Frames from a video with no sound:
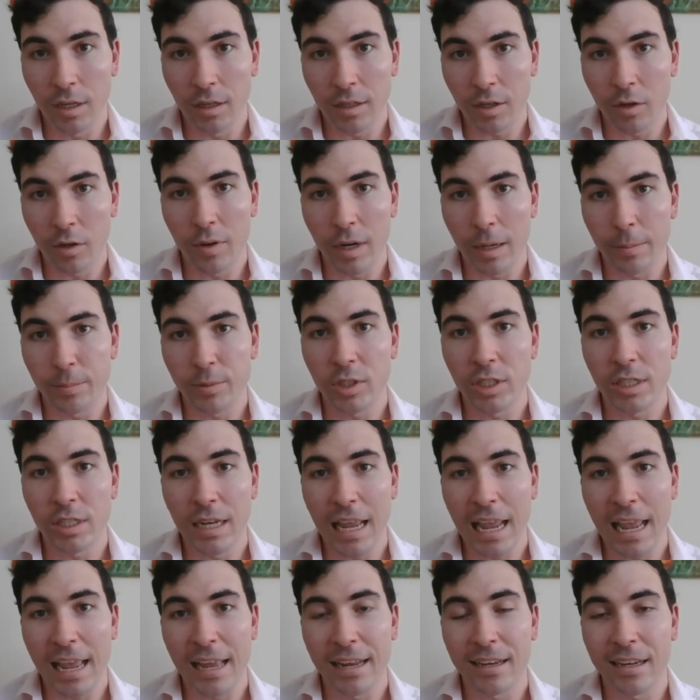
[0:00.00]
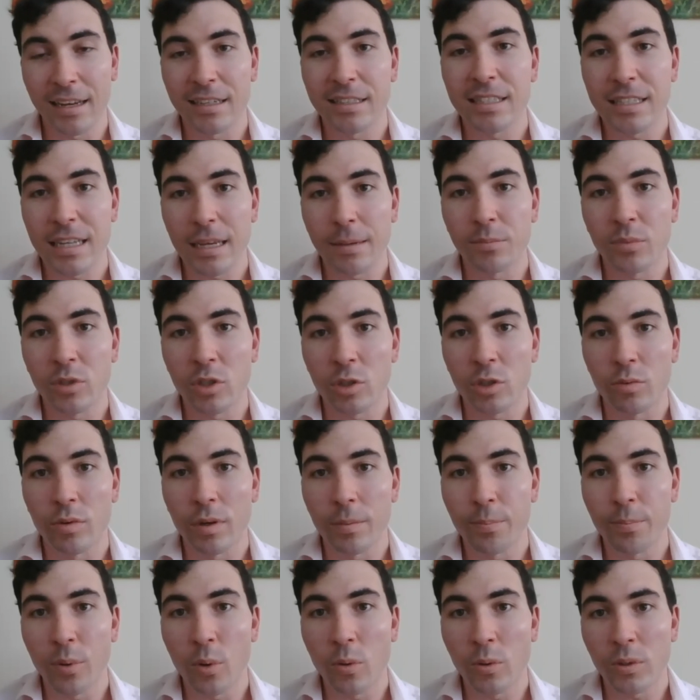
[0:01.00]
corruption and attempt to
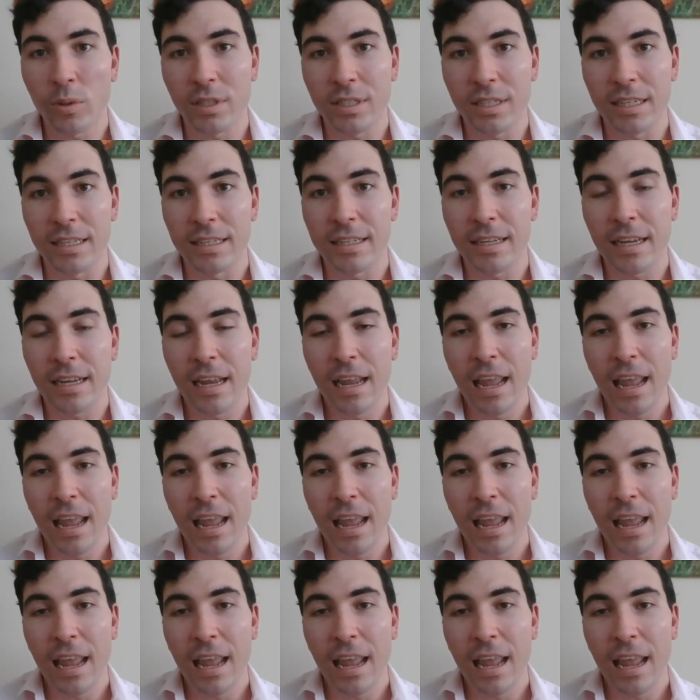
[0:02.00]
report it.